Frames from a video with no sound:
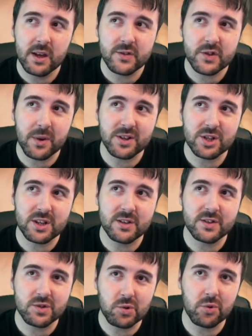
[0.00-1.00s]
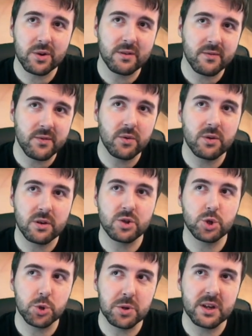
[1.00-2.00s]
So actually, storing food in a
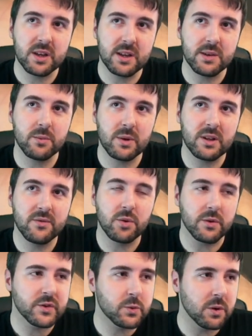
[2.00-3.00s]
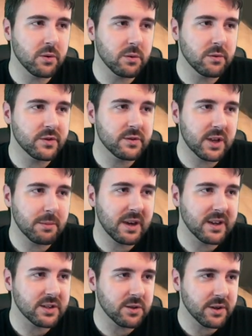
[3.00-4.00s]
tree when you've got squirrels, it
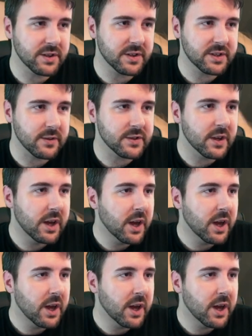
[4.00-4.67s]
makes a lot of sense.